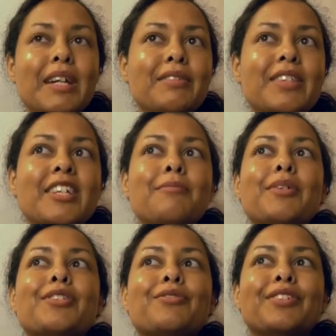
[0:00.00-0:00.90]
everything
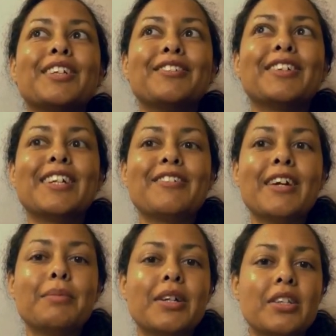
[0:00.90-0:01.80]
smells really
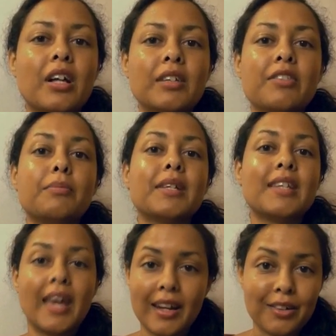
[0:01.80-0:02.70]
great because all of the
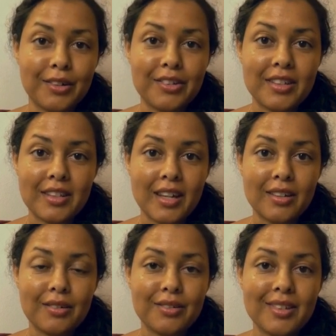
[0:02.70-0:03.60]
botanicals that they
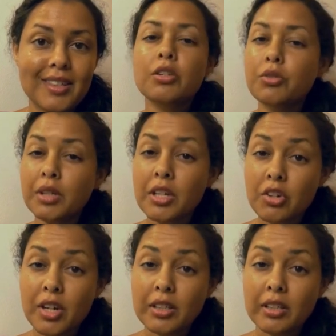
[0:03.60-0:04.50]
use. You do need to
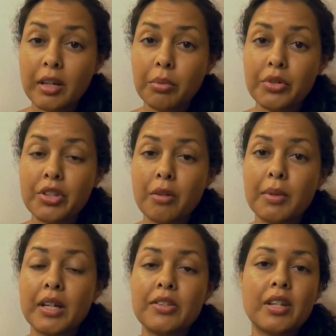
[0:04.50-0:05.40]
check the labels though
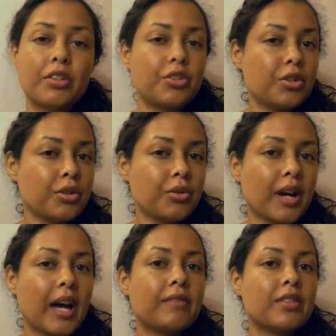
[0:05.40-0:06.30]
because they do
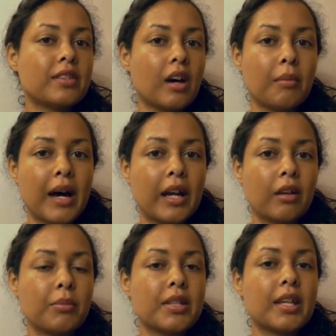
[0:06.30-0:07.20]
have some
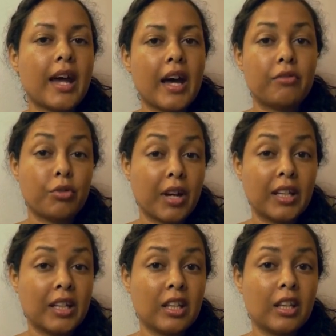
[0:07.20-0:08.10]
items that have grain
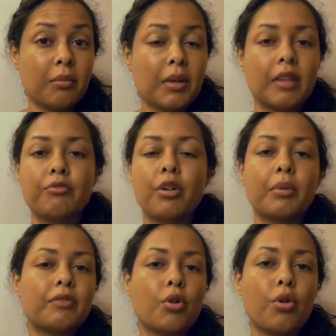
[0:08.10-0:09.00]
in them in the form
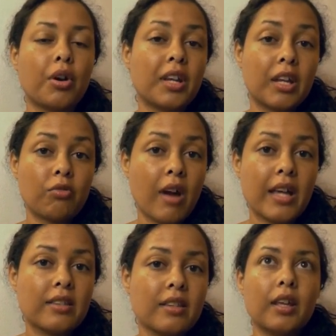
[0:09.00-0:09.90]
of corn and
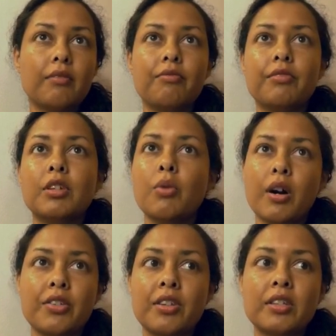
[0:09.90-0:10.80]
rice. If you are
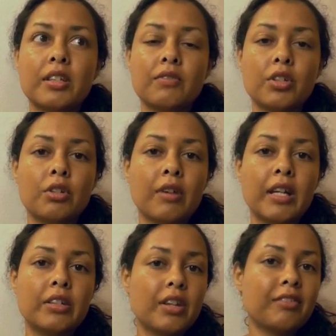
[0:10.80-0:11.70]
sensitive to
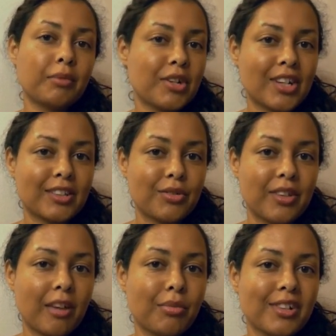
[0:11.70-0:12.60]
grain, you definitely want to check those
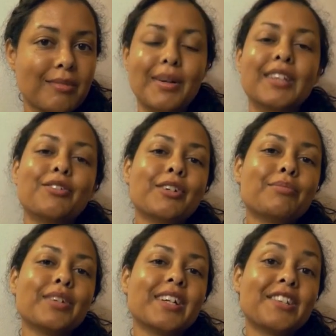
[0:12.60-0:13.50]
labels, but
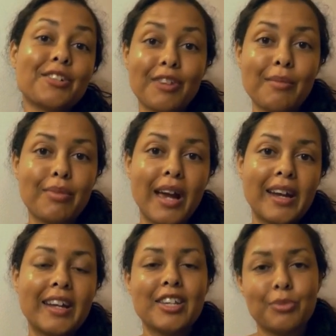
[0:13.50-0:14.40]
Brooke is a great brand
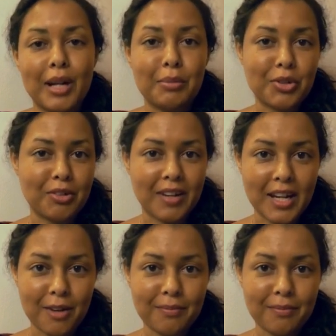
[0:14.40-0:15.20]
and it's what I'm using right now.